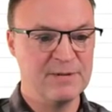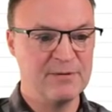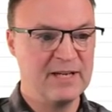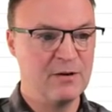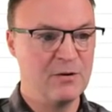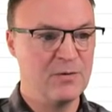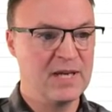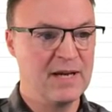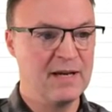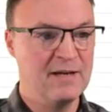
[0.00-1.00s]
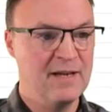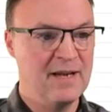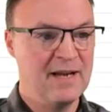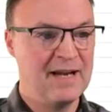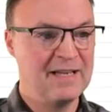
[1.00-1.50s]
I'm going to hit OK,
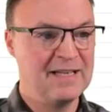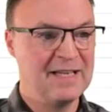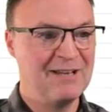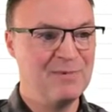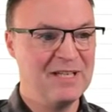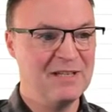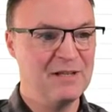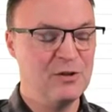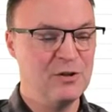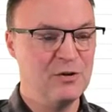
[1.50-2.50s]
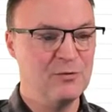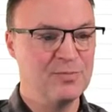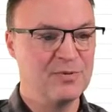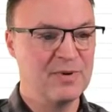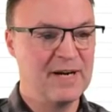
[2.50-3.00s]
and it gave me the new
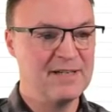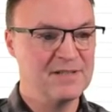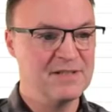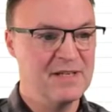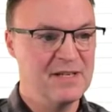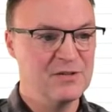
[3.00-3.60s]
price.